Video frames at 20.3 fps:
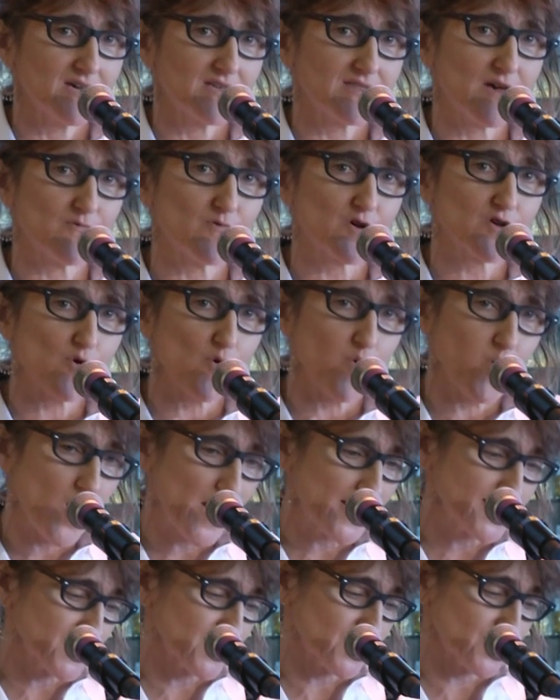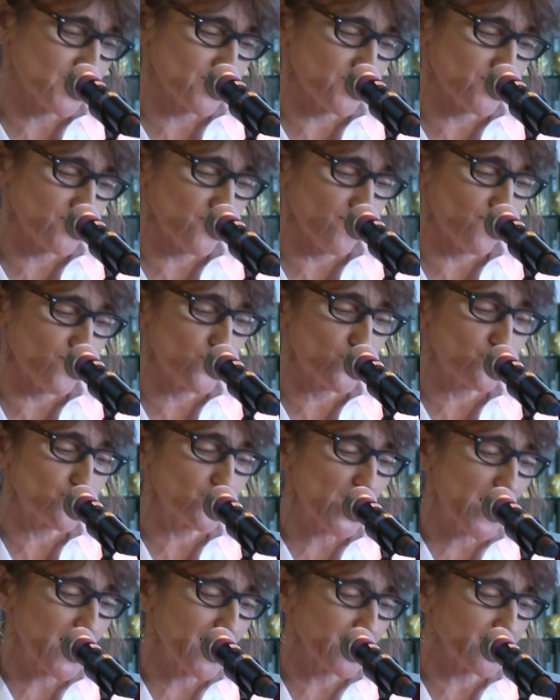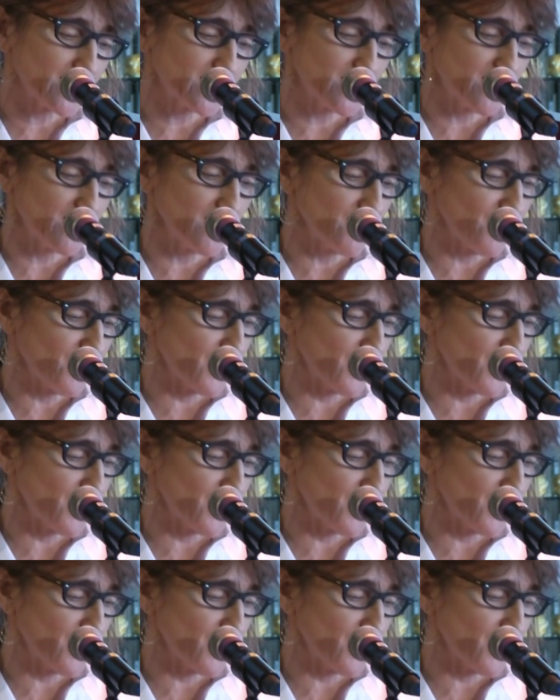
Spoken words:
There were questions of mutuality,